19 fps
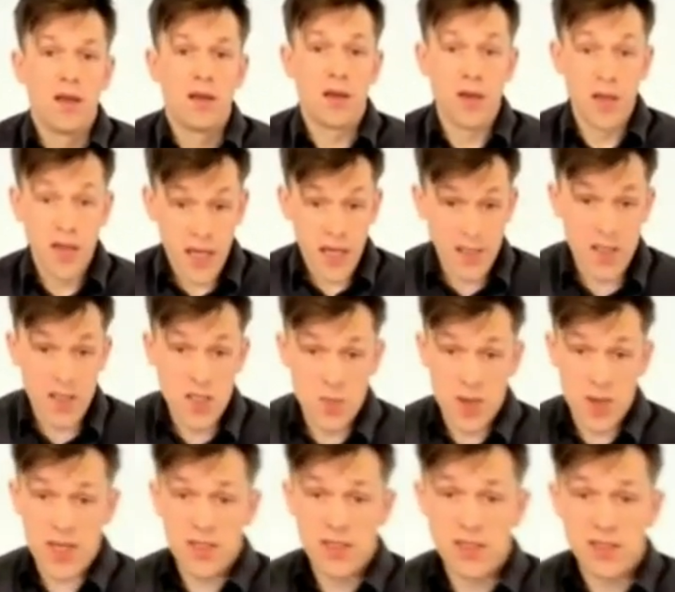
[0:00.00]
connected
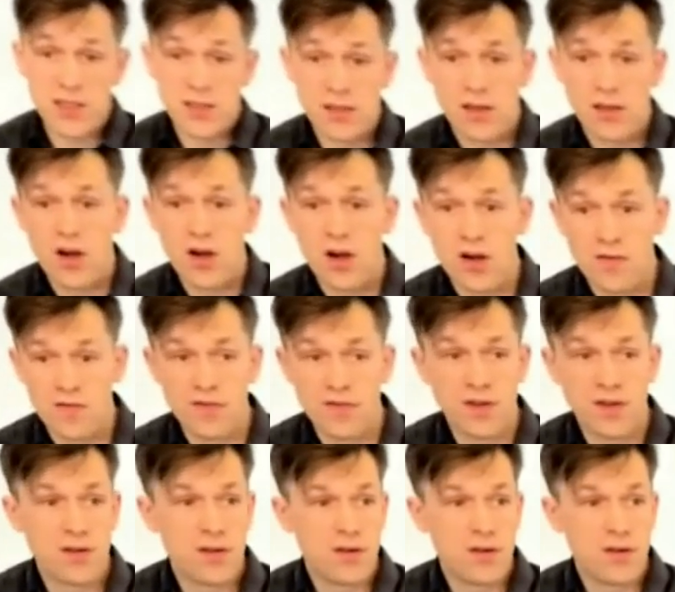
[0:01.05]
space of